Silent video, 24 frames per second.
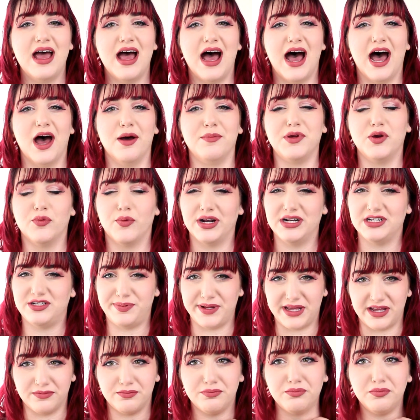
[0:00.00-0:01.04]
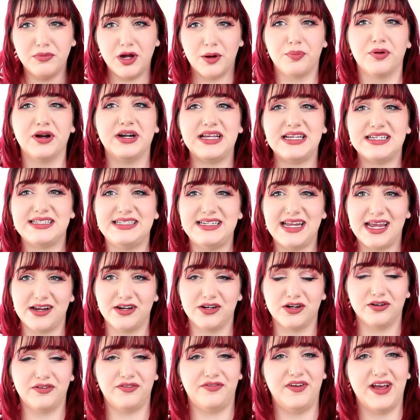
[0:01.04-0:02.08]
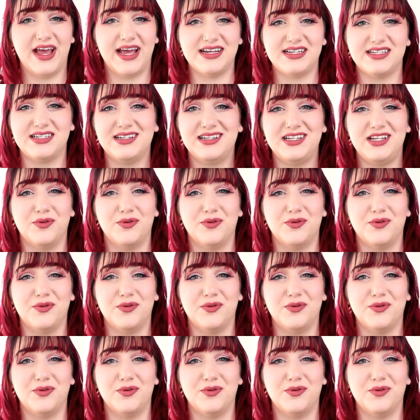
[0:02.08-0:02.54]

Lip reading: You want it to be a pretty standard fit.